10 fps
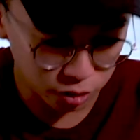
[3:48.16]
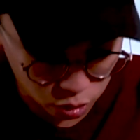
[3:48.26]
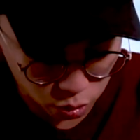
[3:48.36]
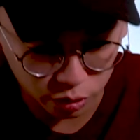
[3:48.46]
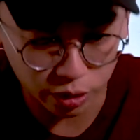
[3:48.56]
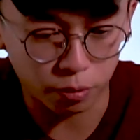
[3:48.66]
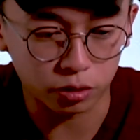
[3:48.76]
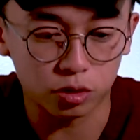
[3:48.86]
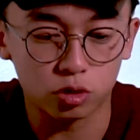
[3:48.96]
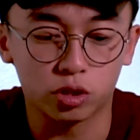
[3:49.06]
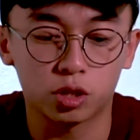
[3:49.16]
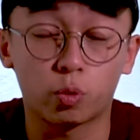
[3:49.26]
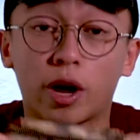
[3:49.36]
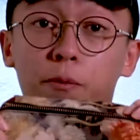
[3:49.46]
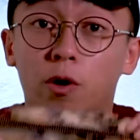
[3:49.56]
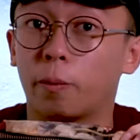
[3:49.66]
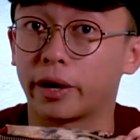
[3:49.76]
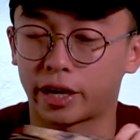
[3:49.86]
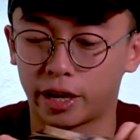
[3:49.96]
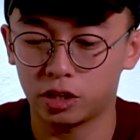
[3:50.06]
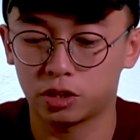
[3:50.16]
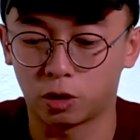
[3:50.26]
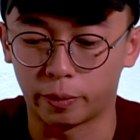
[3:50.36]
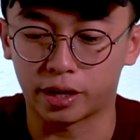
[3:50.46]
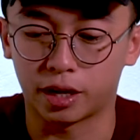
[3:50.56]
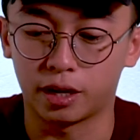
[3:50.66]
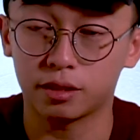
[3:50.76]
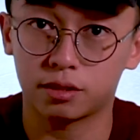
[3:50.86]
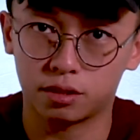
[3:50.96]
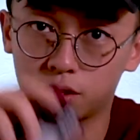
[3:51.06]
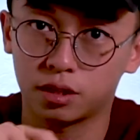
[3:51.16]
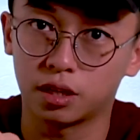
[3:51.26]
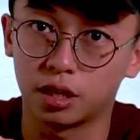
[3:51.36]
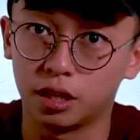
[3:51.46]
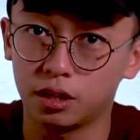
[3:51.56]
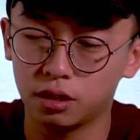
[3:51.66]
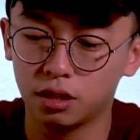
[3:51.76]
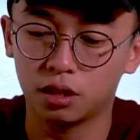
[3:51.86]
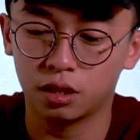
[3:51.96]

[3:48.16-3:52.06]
This is really important. So this is where I put all my cash, all my cards in,